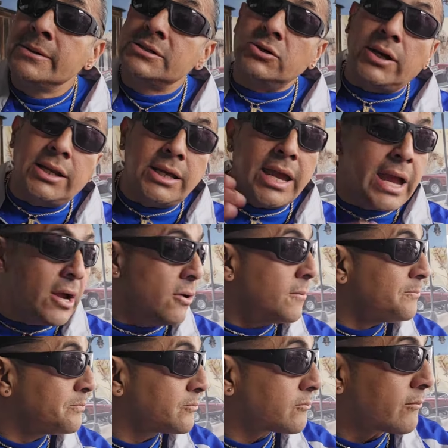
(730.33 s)
So anyhow,
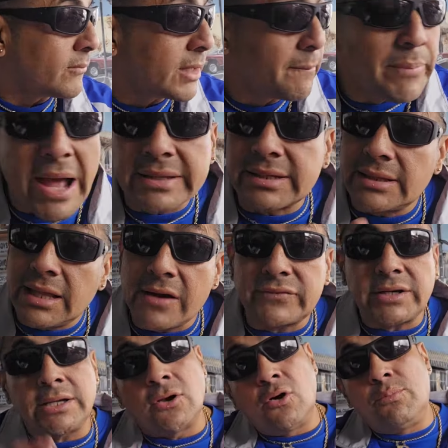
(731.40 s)
back to
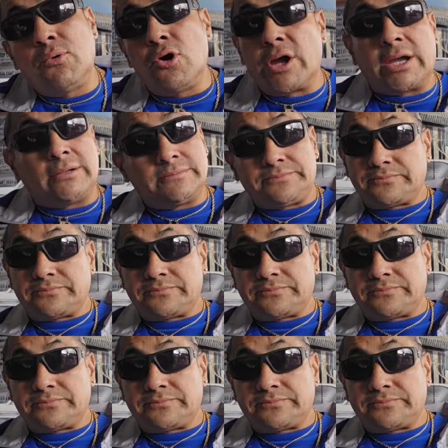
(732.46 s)
Lefty and old boy.